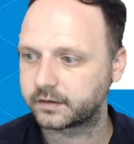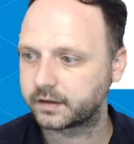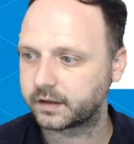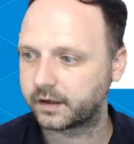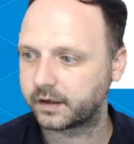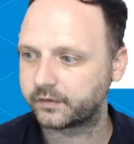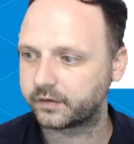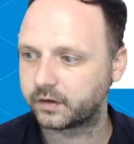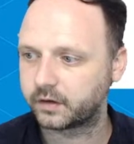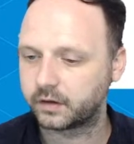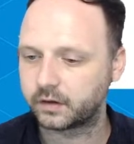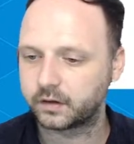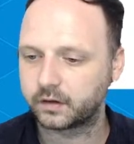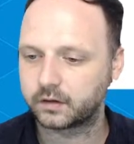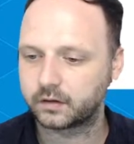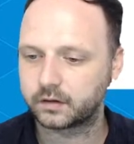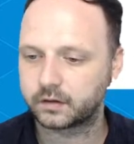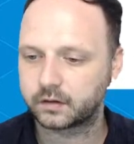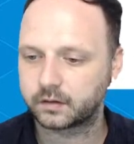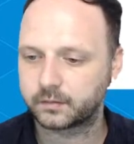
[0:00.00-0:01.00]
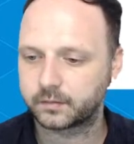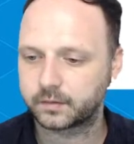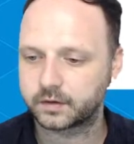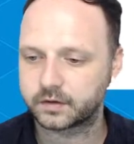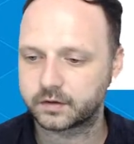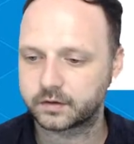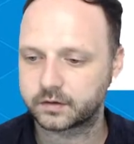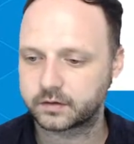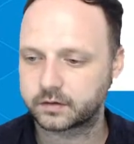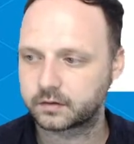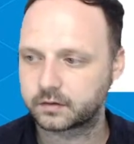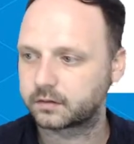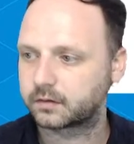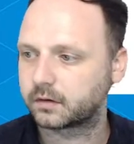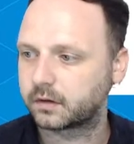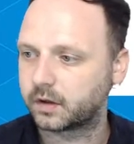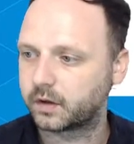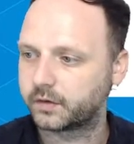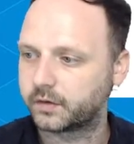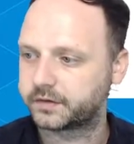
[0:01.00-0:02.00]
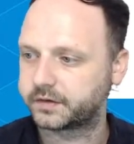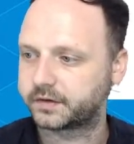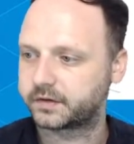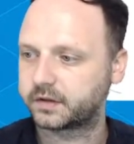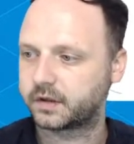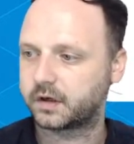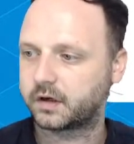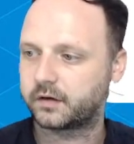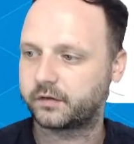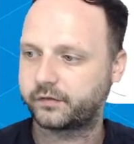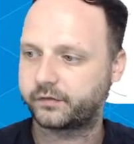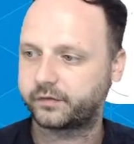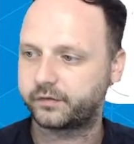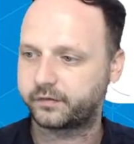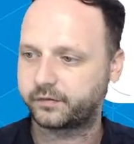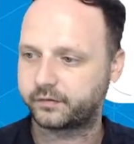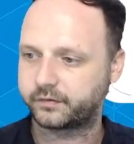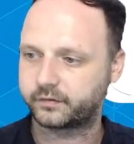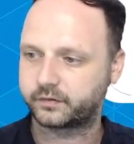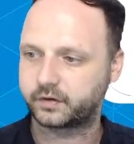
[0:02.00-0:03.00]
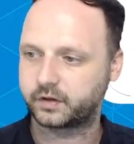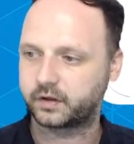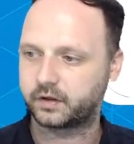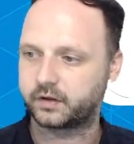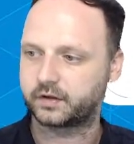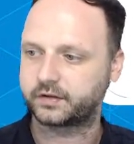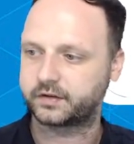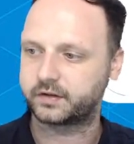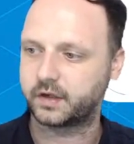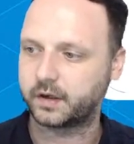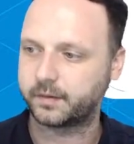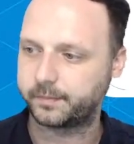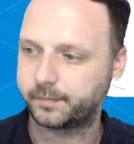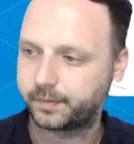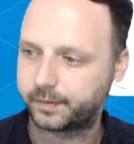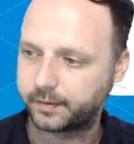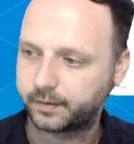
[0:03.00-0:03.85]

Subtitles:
afternoon. Let me just close this off, turn this up.